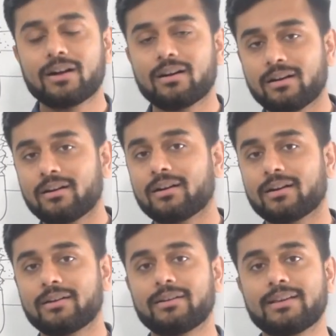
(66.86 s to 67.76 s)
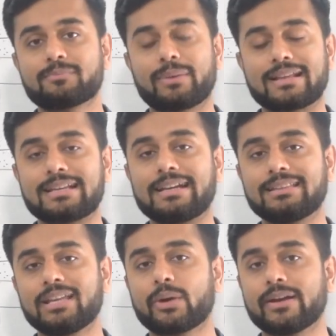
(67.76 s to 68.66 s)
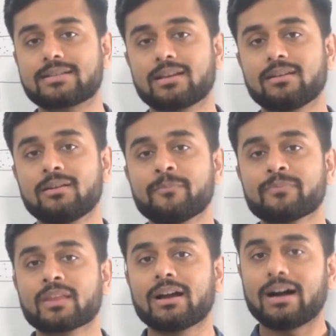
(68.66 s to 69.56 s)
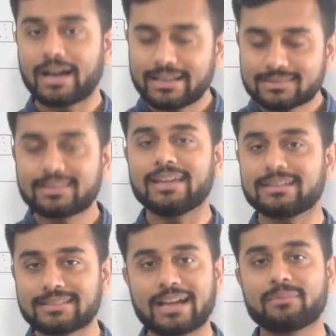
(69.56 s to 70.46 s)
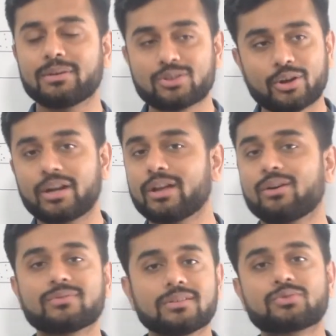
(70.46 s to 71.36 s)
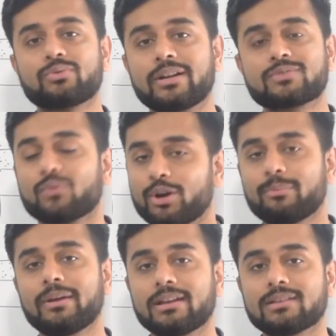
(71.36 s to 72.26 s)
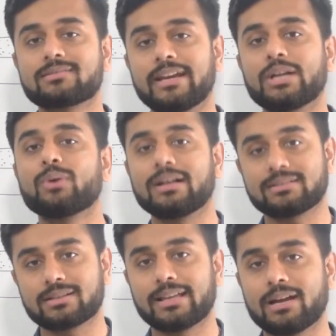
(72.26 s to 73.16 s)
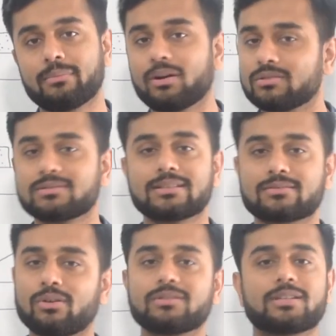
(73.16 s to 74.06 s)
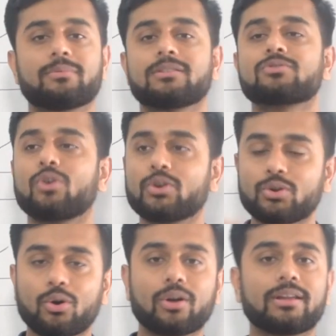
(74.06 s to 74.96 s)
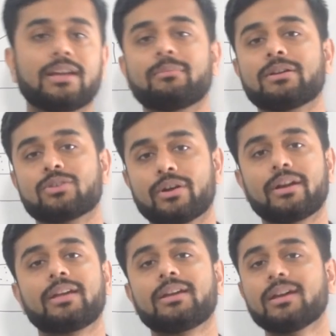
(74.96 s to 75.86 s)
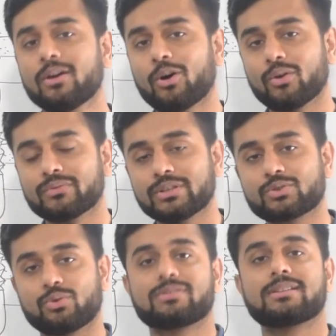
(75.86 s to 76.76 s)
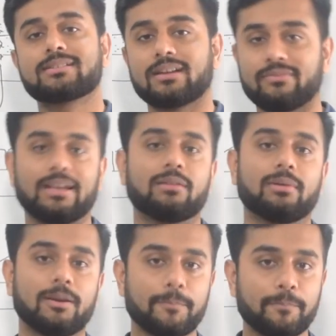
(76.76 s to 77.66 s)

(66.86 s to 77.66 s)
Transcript: uh, is present in the question, I think that majority of the students won't be in a state to answer that, because this concept is not taught in majority of the sources available.